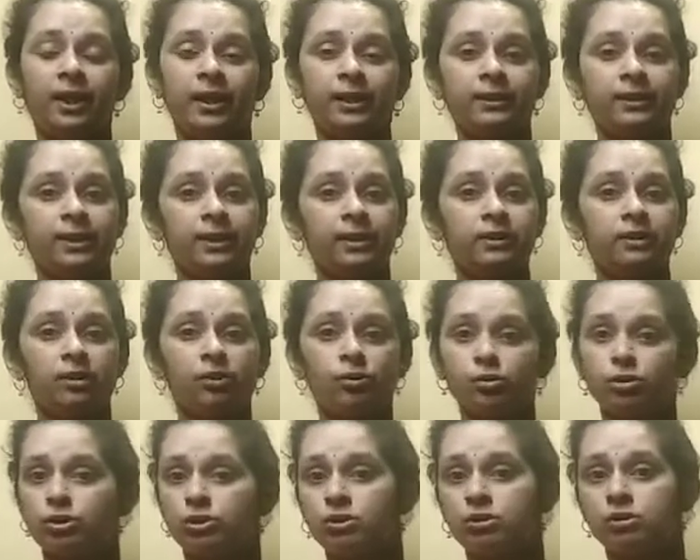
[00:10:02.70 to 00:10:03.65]
Like that the
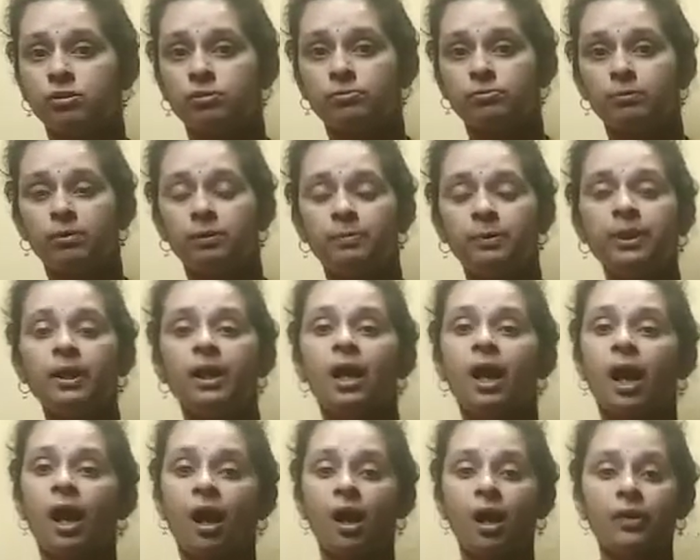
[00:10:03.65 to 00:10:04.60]
question will be
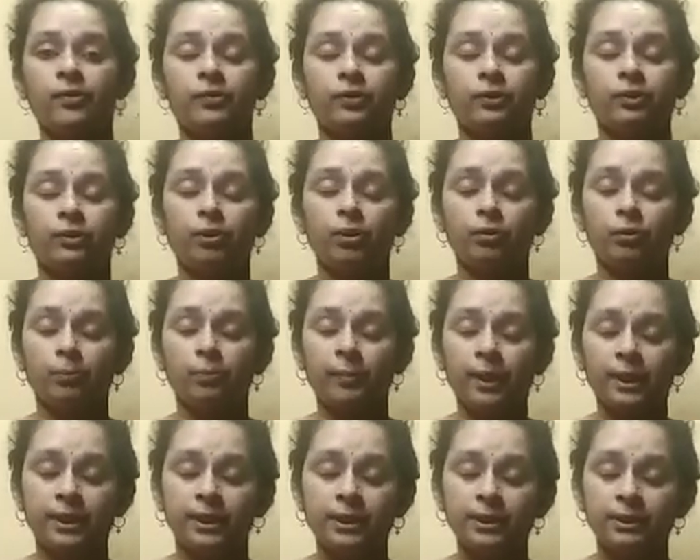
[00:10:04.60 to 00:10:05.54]
asked. But you have to
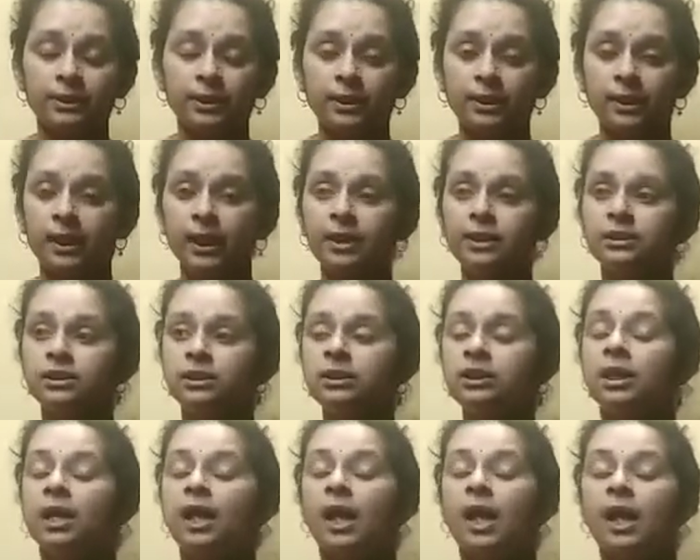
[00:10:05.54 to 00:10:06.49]
practice the reaction
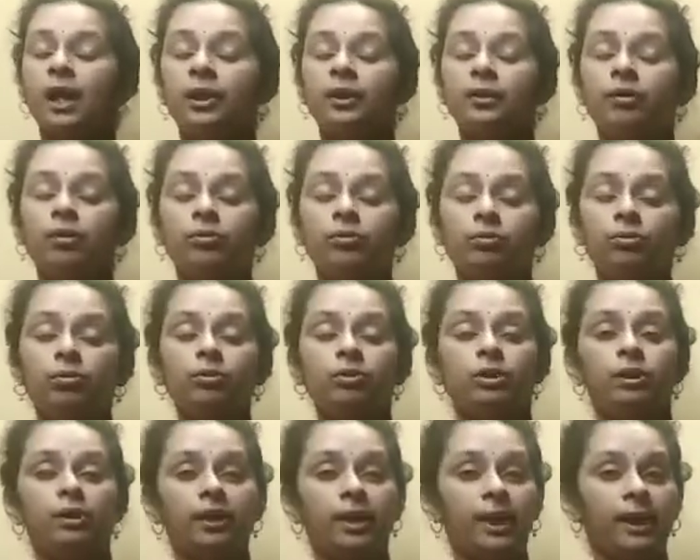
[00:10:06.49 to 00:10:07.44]
and you have to
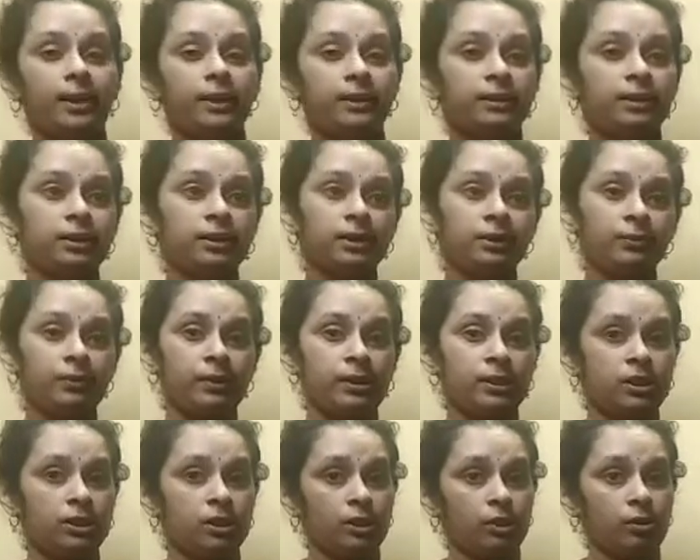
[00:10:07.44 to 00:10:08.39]
write the
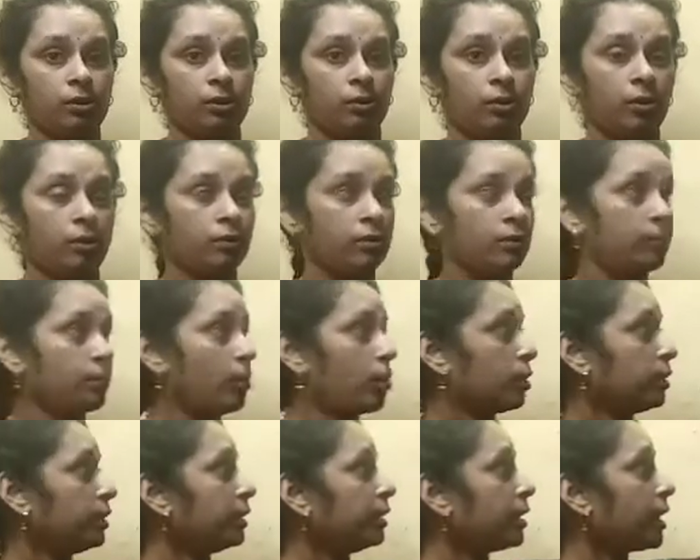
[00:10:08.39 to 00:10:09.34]
equation,
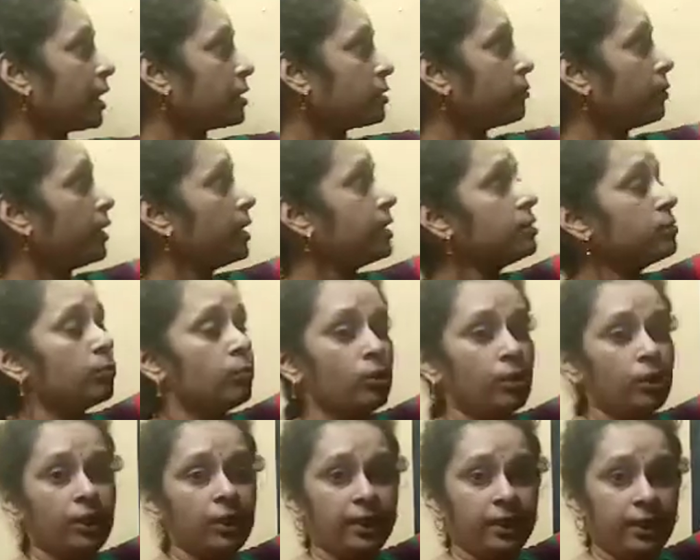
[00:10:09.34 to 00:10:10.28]
symbolic as well as
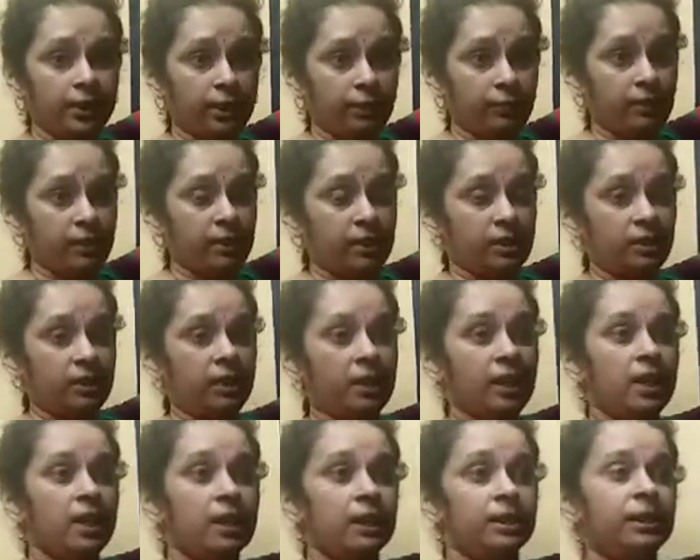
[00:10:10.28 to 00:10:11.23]
word equation.
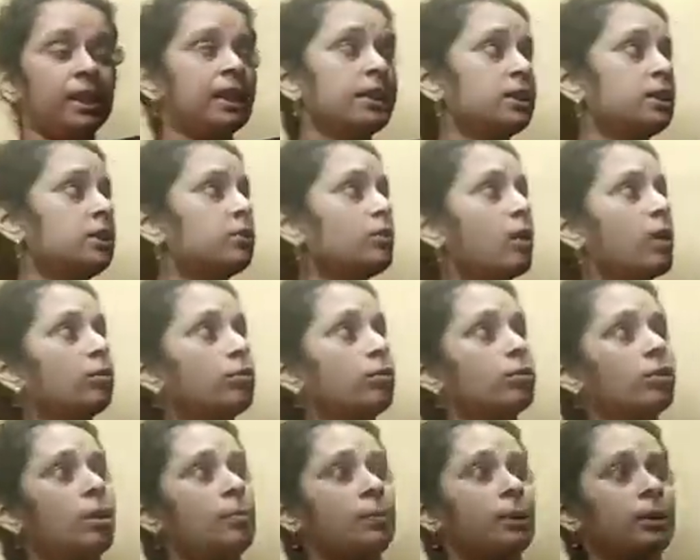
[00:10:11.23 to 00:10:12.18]
Next you have
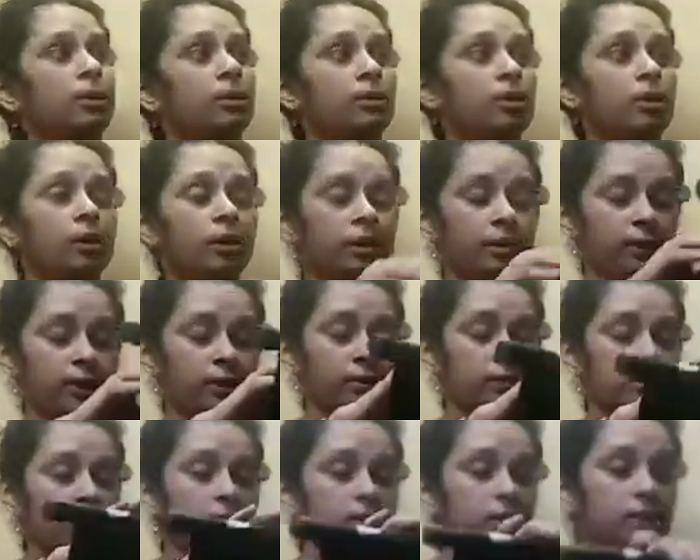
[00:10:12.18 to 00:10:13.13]

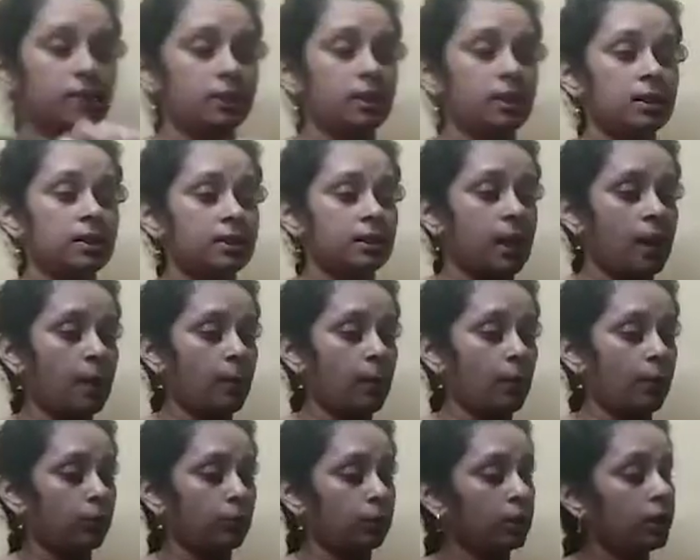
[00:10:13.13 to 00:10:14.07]
to discuss
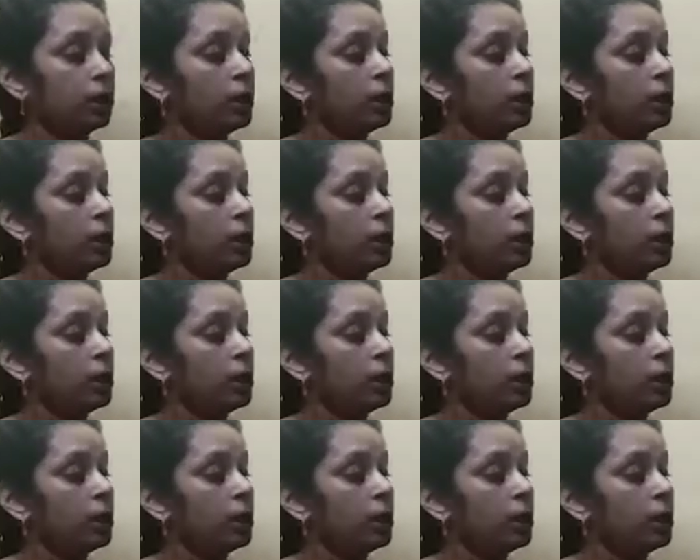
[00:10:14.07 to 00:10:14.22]
about